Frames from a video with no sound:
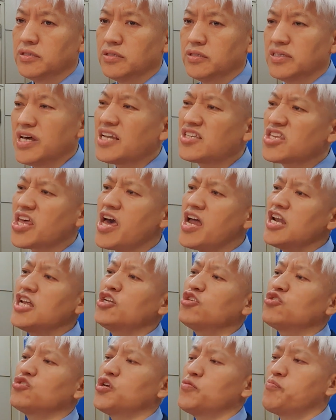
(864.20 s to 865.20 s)
Not
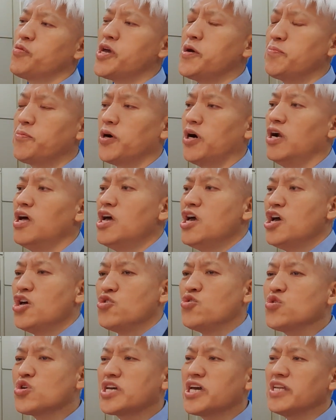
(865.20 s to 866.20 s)
telling to the people.
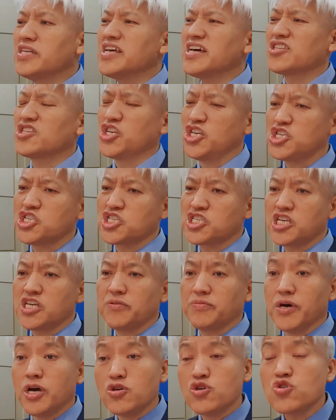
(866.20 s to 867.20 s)
You cannot
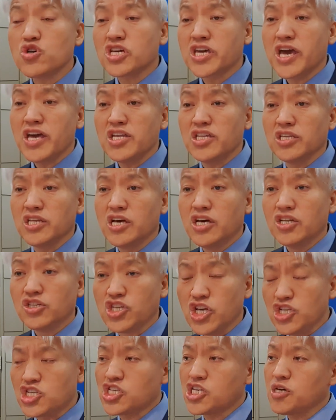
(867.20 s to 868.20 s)
deceive. You can
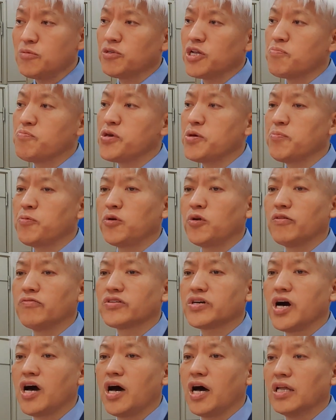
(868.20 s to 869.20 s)
deceive the people of
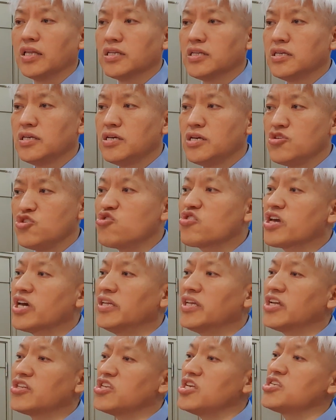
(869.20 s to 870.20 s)
God. You
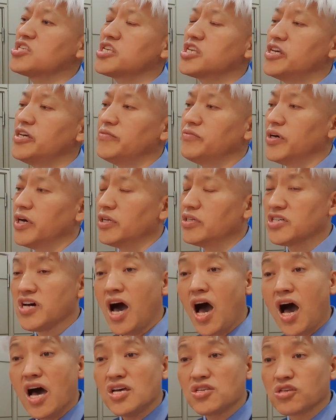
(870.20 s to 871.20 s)
cannot deceive the
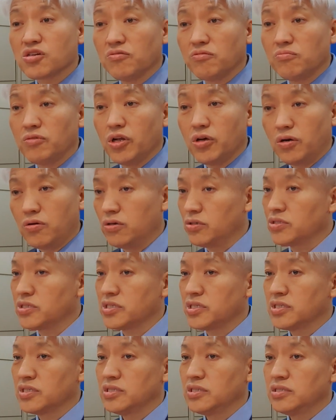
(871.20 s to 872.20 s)
eyes of the Lord.
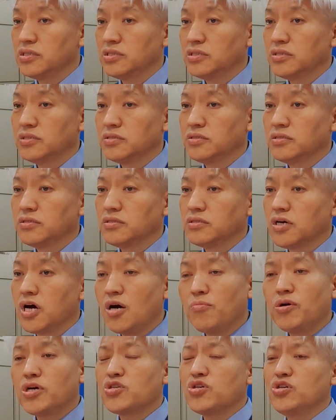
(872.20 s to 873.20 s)
How
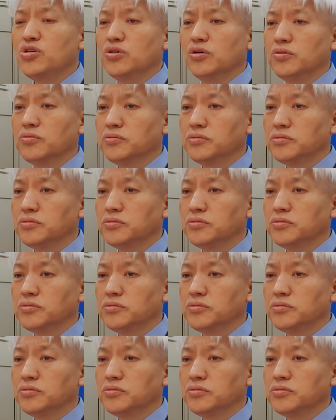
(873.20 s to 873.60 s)
about you?